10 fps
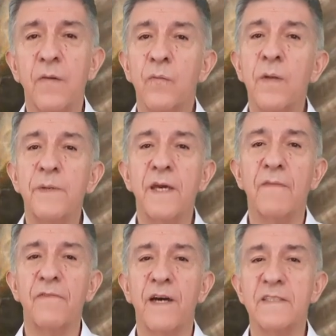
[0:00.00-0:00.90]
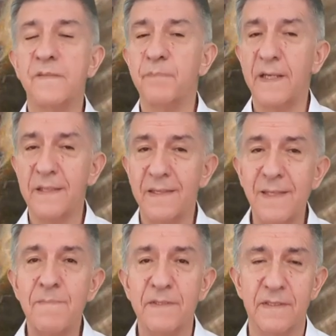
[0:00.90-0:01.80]
will be advised by the
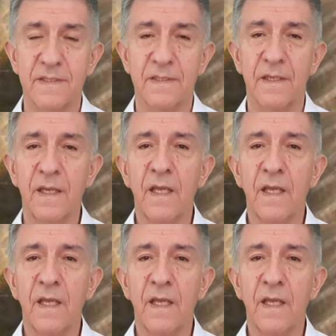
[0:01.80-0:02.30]
demons